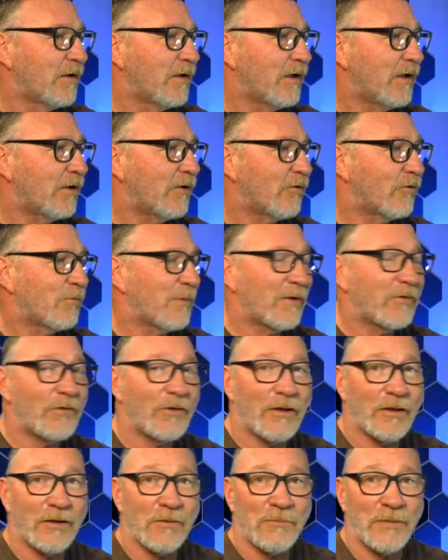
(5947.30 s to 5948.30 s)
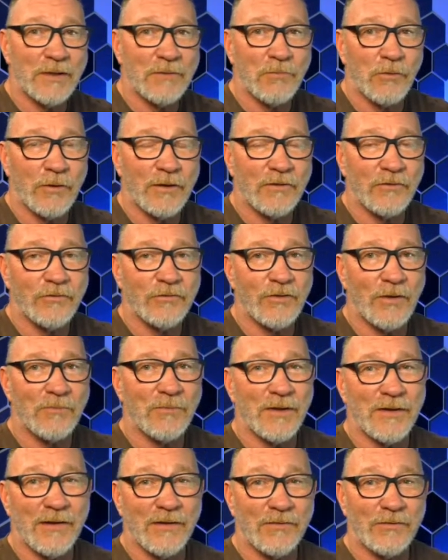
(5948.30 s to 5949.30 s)
Especially on a big print or
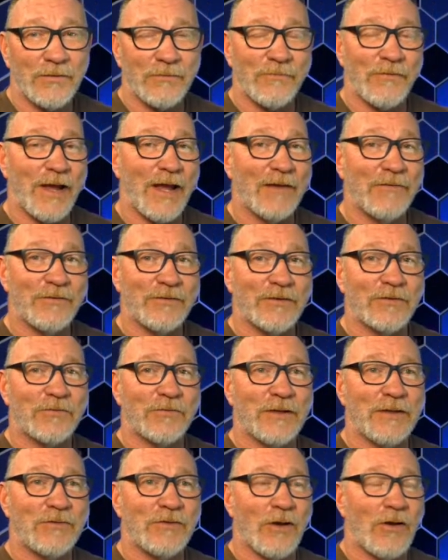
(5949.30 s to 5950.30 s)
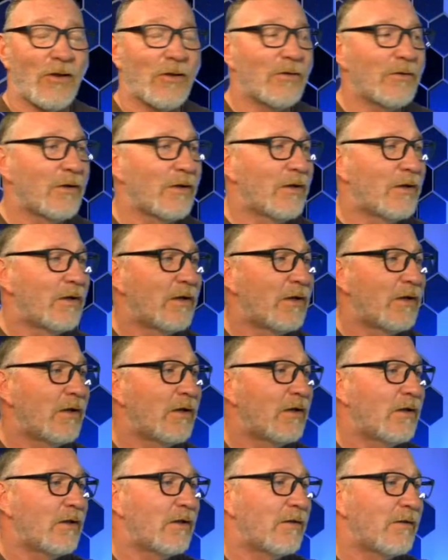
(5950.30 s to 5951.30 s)
something that's 5-6 feet tall,
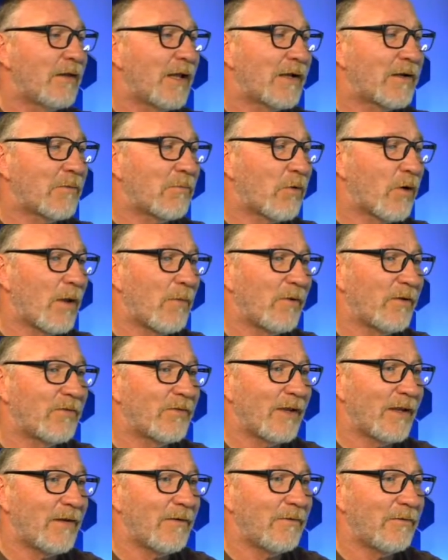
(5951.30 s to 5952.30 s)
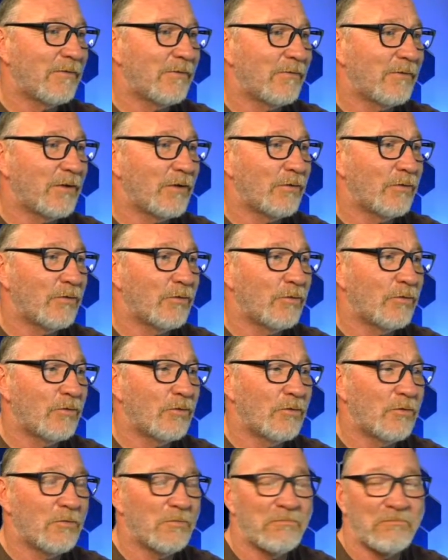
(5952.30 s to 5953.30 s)
that could probably save
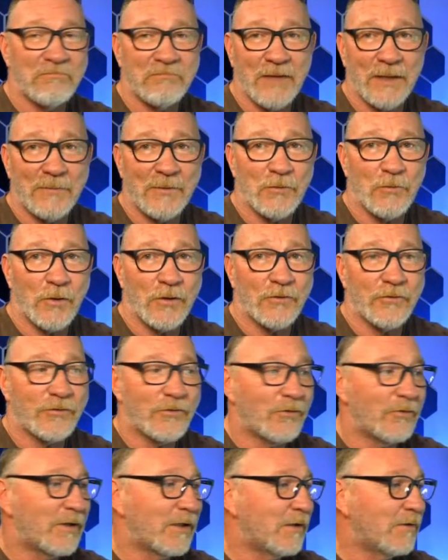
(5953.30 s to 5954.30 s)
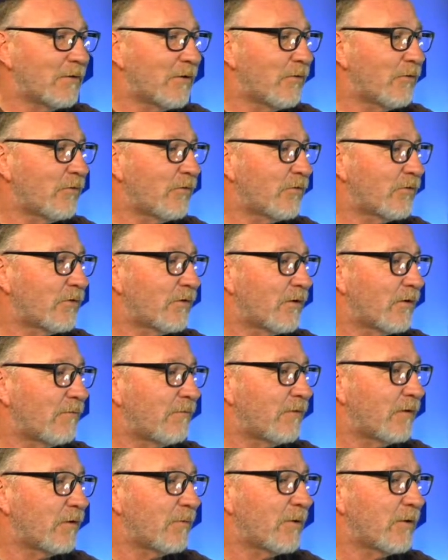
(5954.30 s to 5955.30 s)
you maybe 1 or 2 kilos
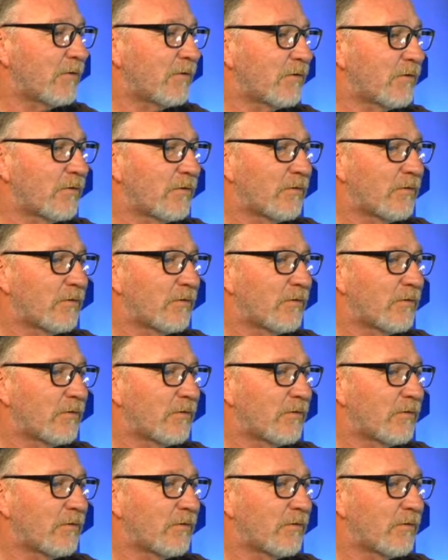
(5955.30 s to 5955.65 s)
of filament.